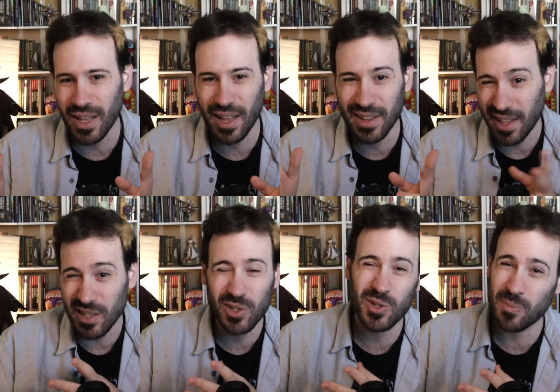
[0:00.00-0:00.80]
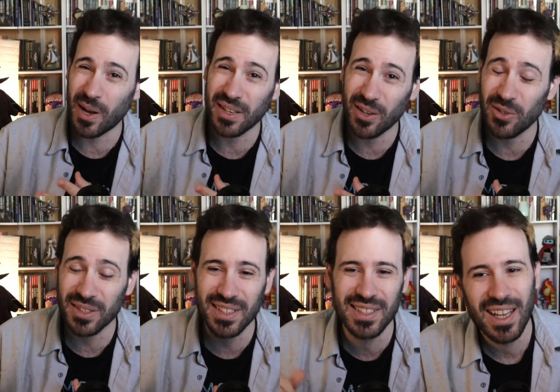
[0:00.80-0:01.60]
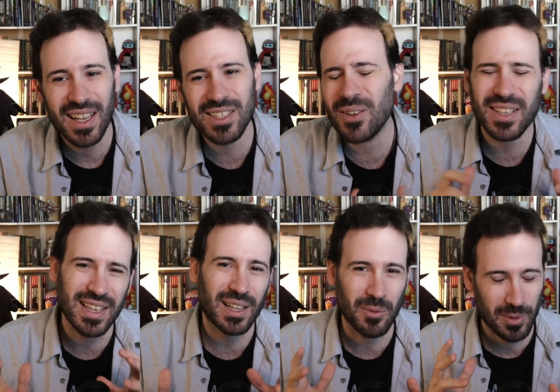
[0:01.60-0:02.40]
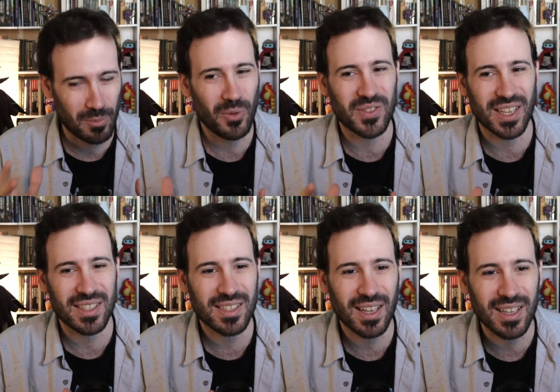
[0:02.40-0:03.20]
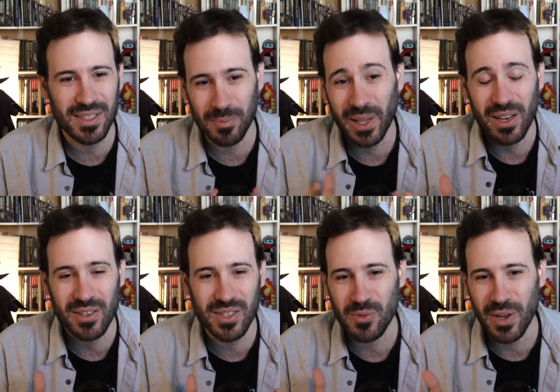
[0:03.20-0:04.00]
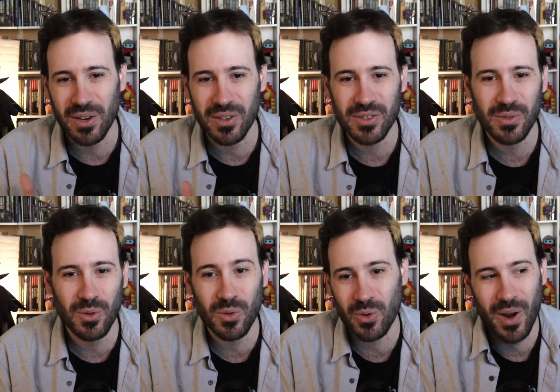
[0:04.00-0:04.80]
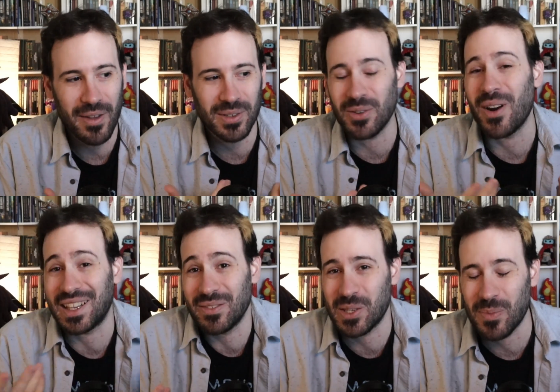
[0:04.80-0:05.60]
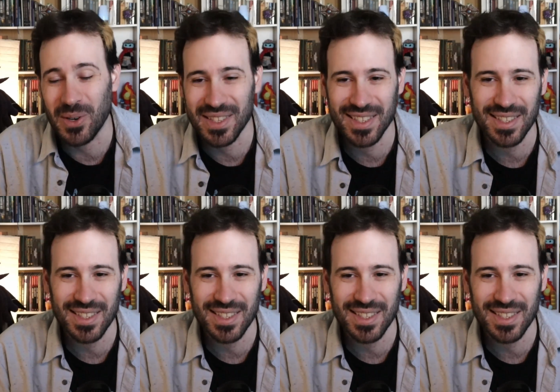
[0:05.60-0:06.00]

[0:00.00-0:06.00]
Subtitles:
attention span content is not exactly what moves us as players and readers who crave interactive experiences.